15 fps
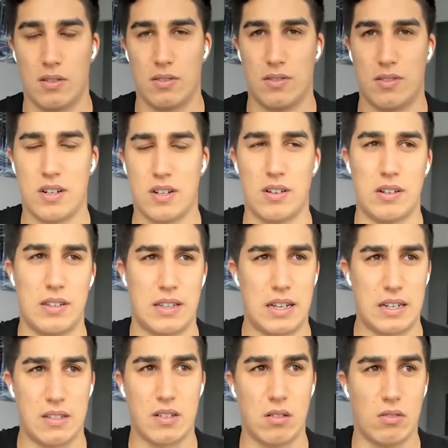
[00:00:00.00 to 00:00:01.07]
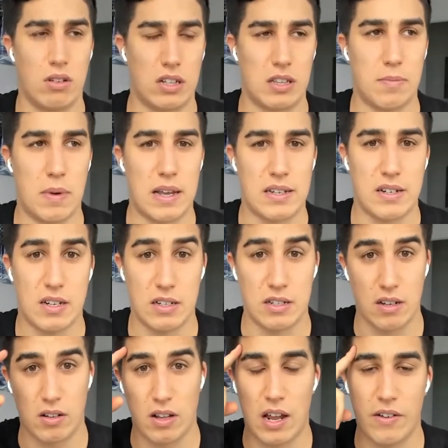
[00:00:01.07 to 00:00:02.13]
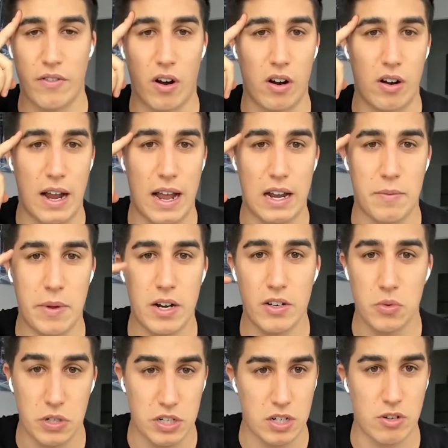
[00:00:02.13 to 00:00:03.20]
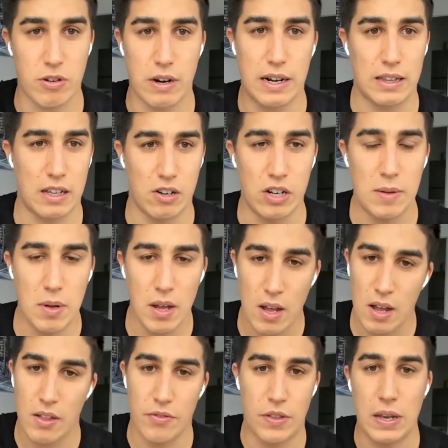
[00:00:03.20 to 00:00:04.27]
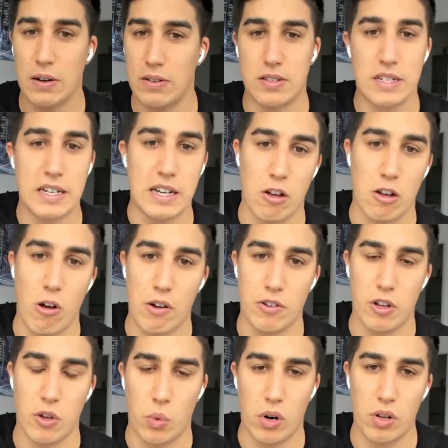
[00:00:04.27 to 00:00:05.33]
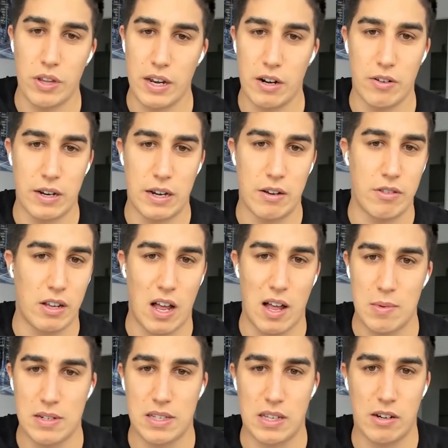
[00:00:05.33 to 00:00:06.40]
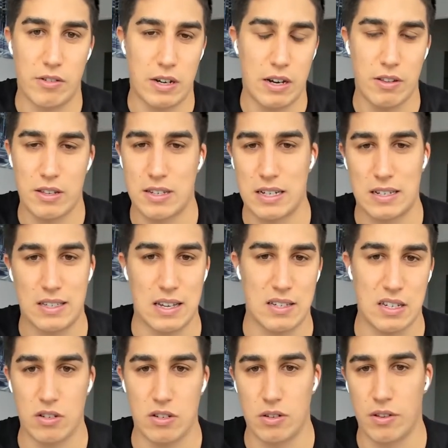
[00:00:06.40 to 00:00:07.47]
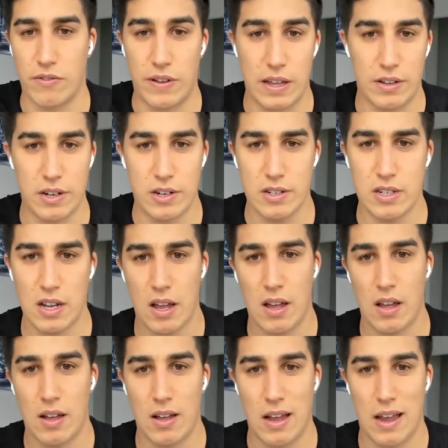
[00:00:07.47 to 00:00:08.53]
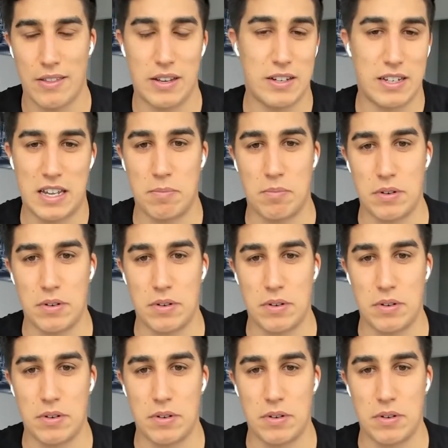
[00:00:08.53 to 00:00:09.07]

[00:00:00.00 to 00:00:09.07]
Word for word: certain things don't look the best because a lot of our animators were just creating the clip. They don't see it go out into the world. They don't hear the comments. They don't hear the successes or the failures. And they just keep